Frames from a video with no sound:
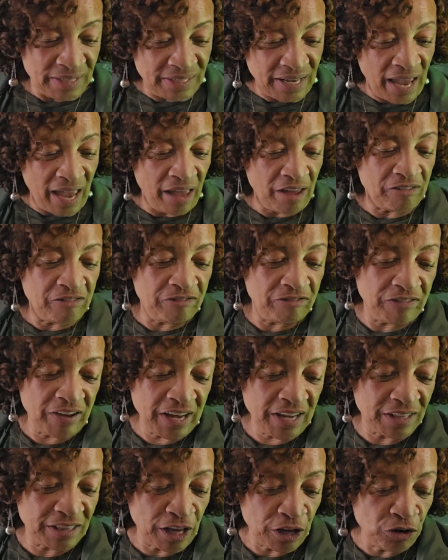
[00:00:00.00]
to have
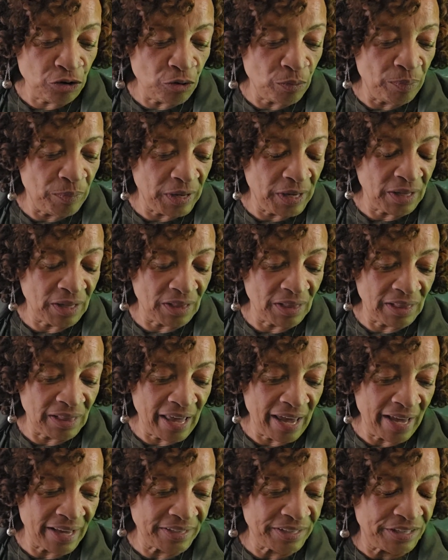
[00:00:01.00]
faith that you're being
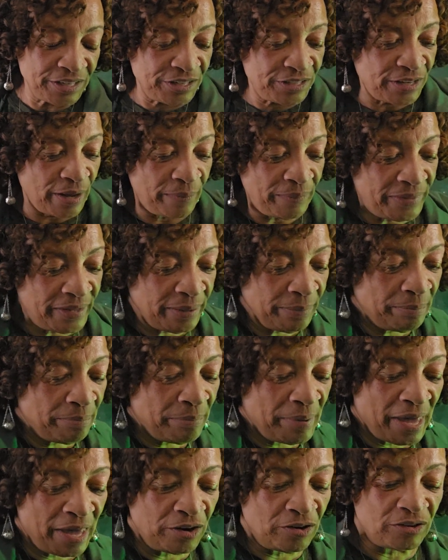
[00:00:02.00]
led to something
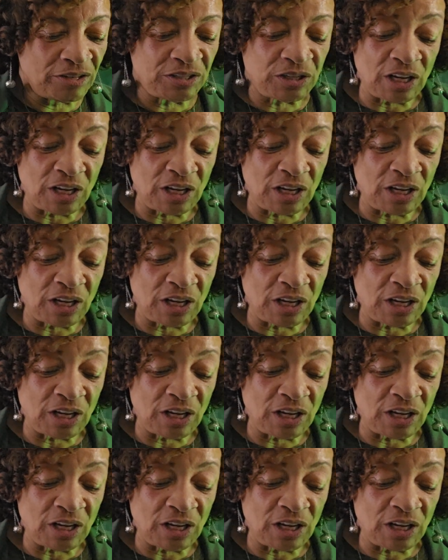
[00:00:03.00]
better,